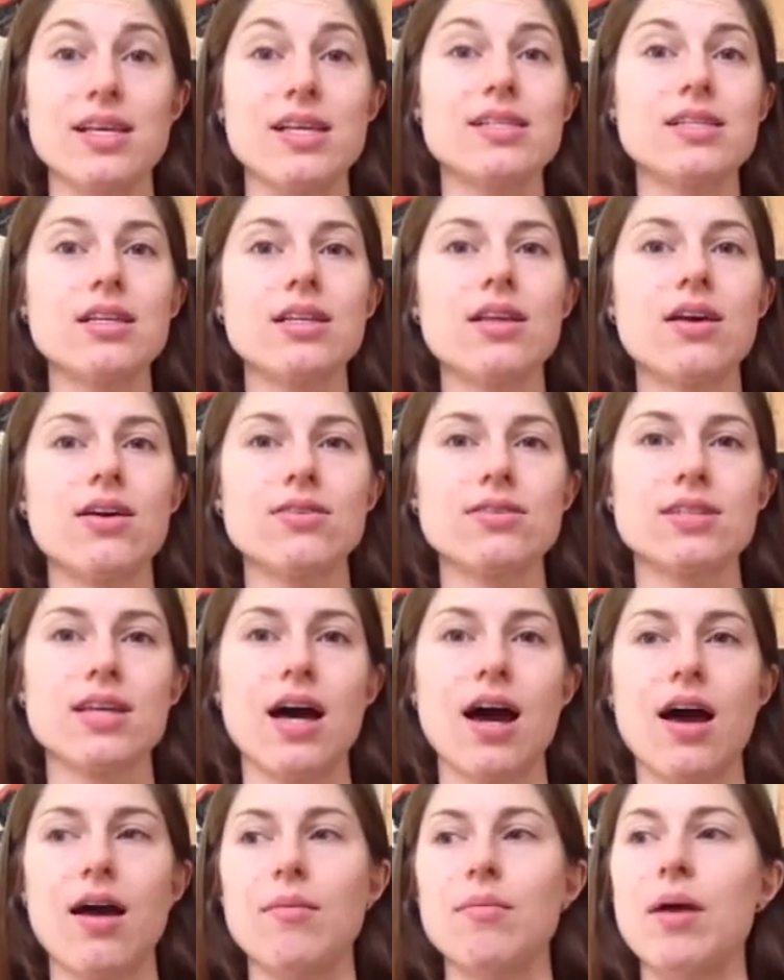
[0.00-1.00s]
It's a long
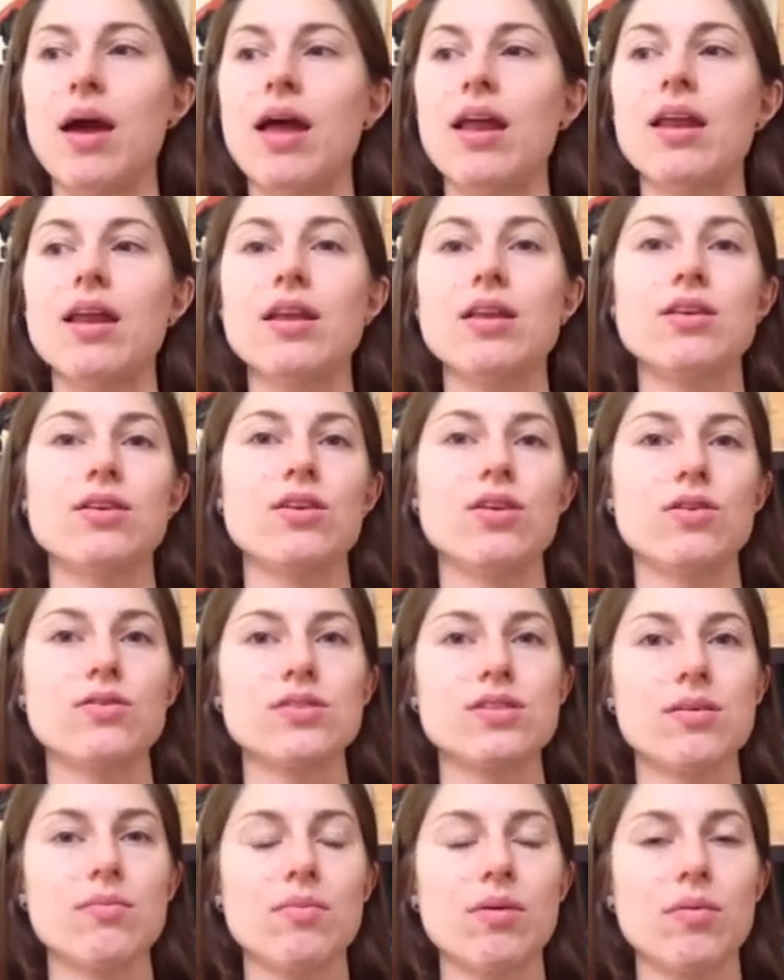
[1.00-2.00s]
time, and
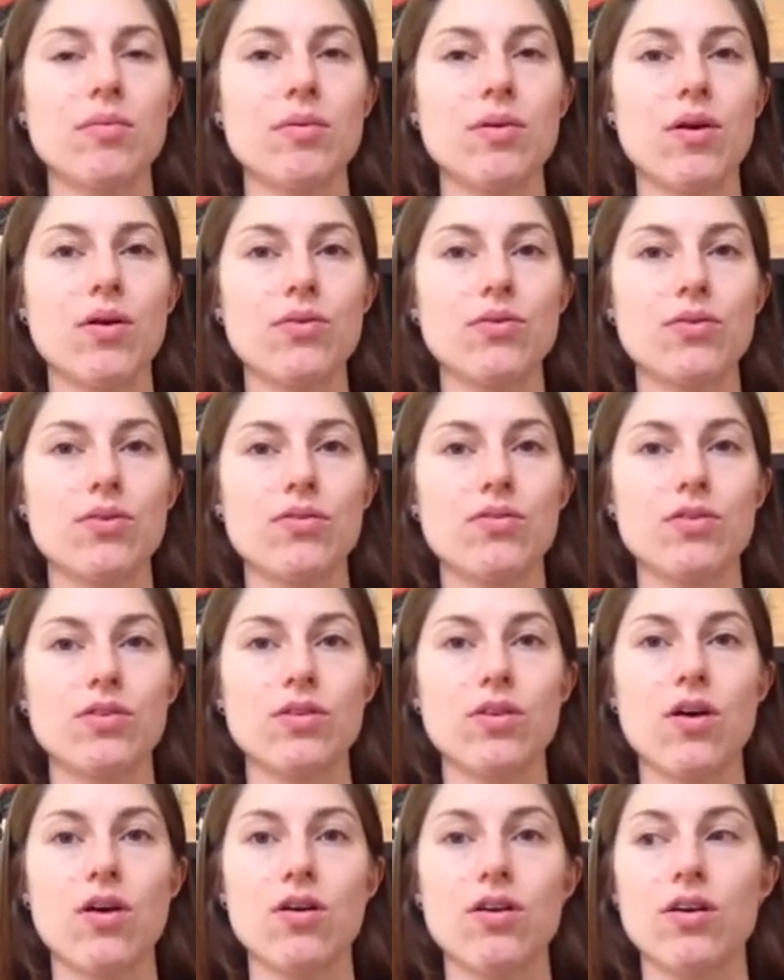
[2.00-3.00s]
some people go through it for
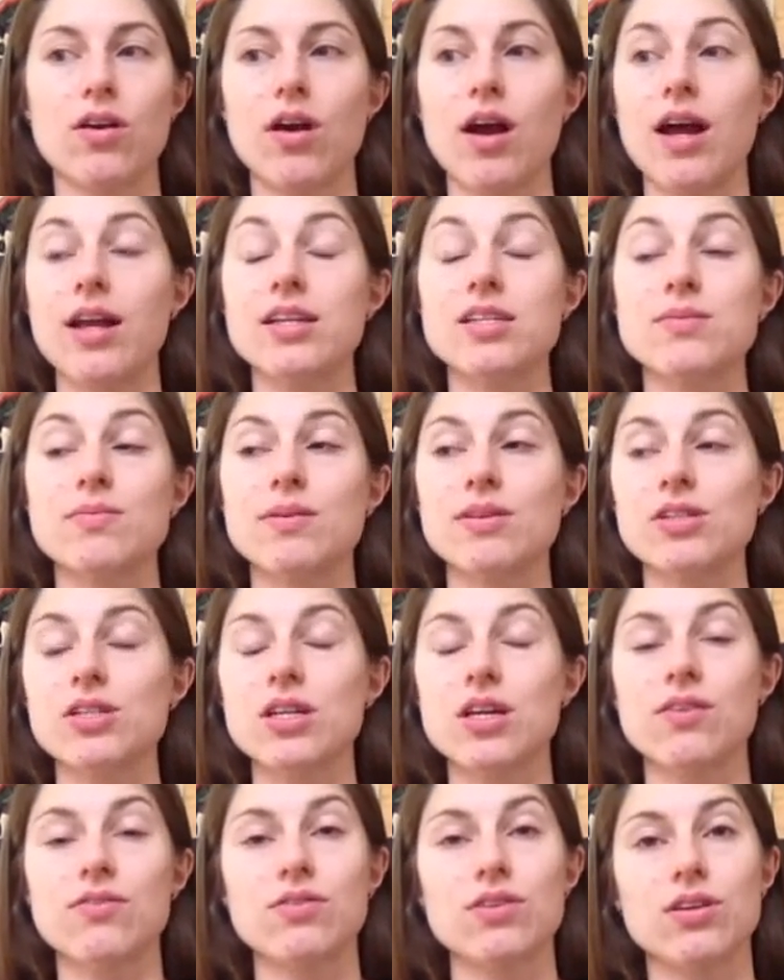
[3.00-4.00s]
longer, and
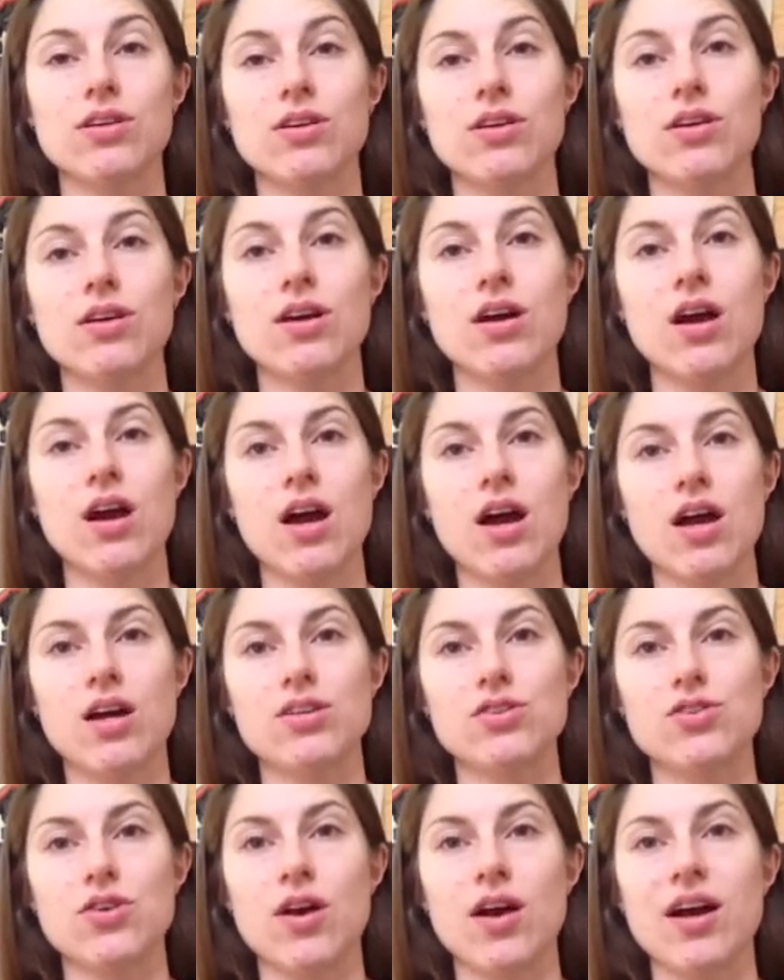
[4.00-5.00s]
especially if you're
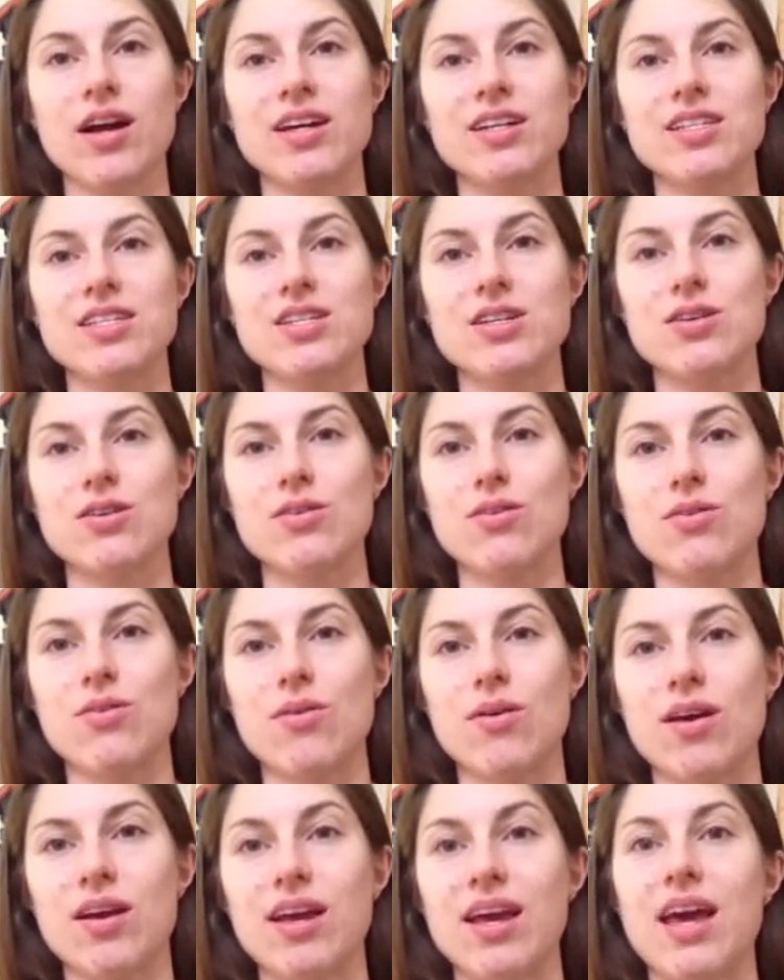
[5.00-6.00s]
trying
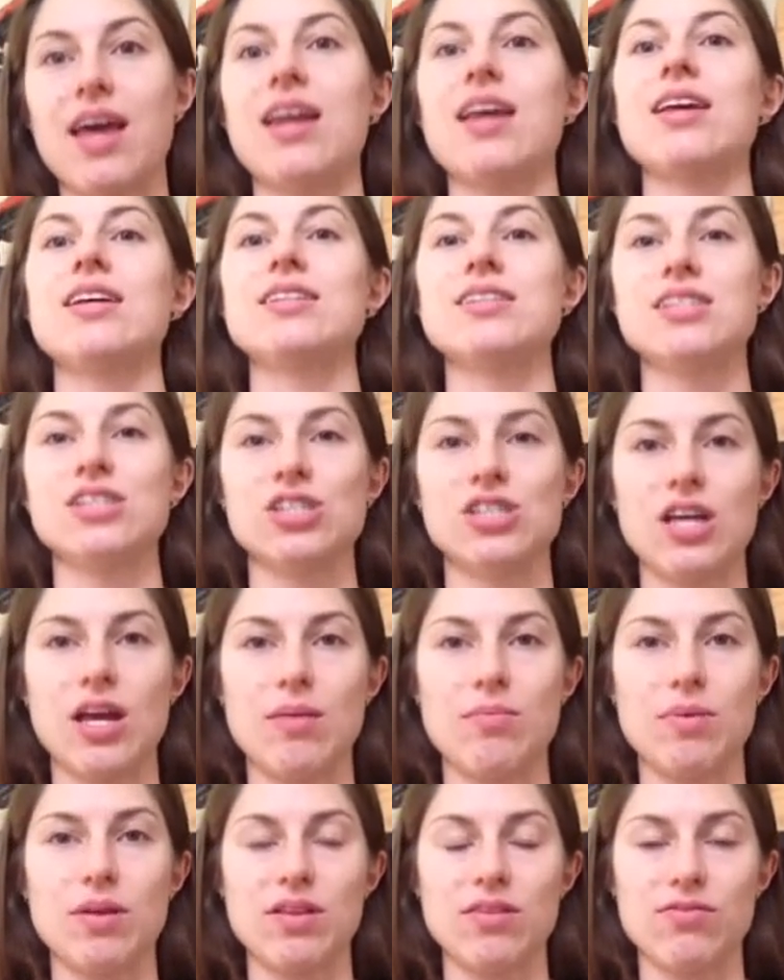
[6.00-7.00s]
to get into
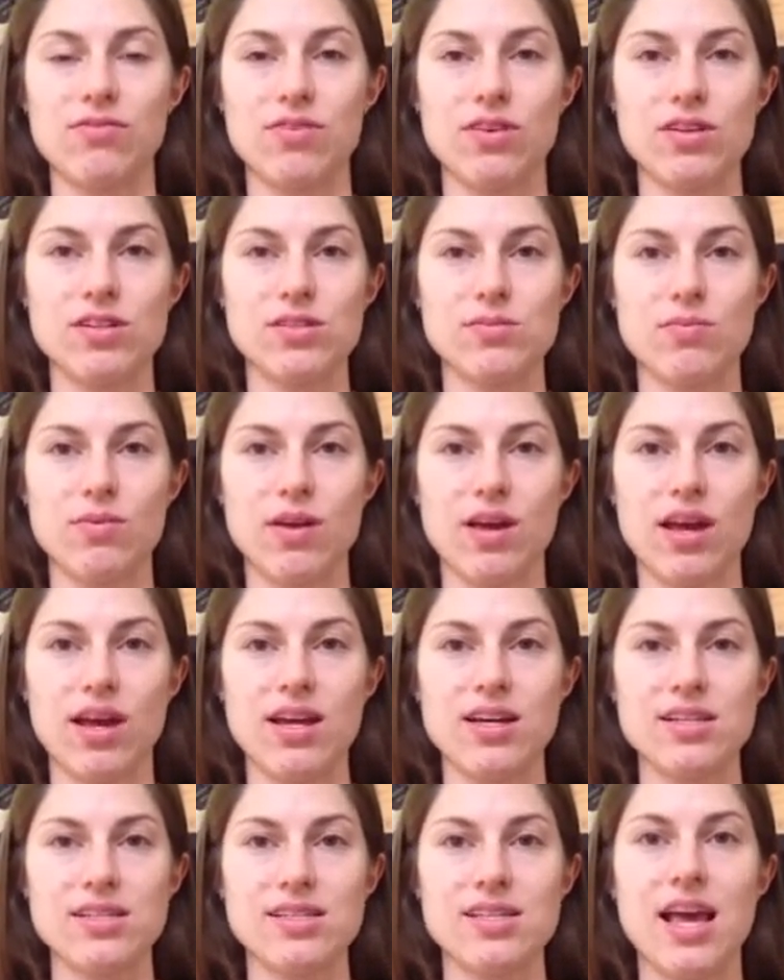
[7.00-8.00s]
shape in the first
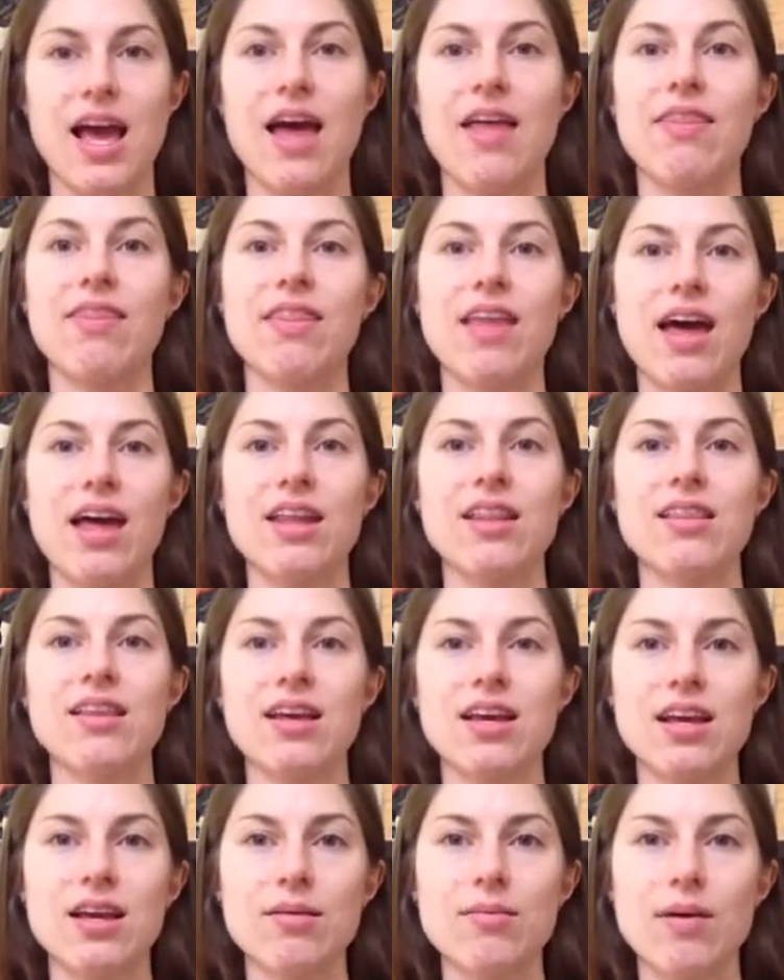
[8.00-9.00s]
place and then
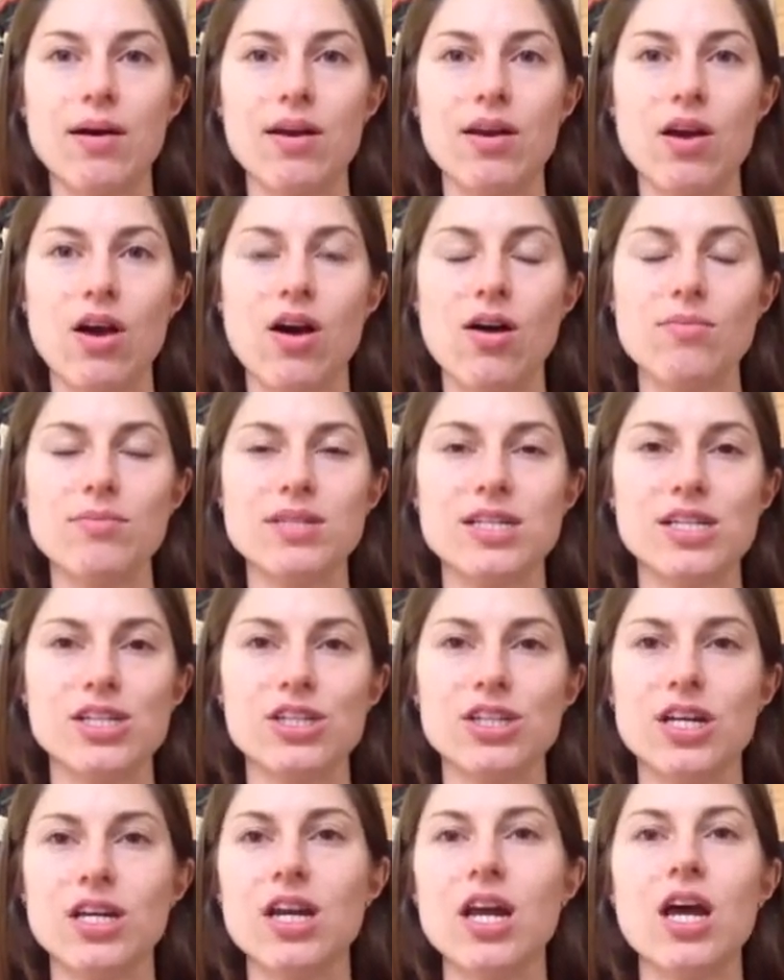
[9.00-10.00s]
thinking about a
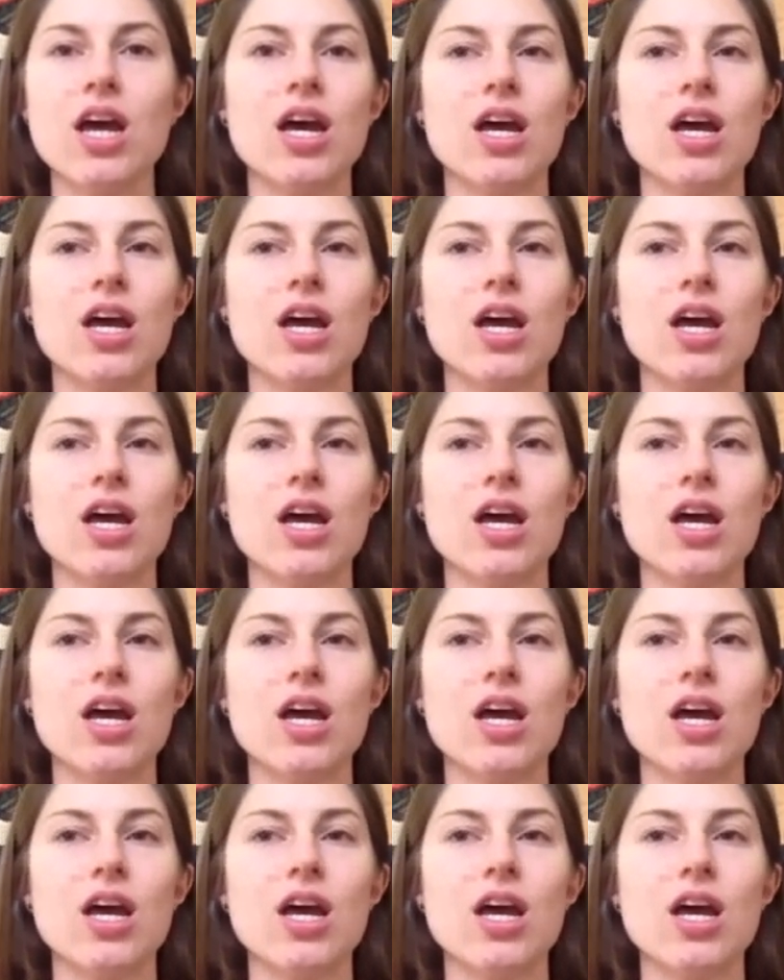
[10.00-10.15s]
competition,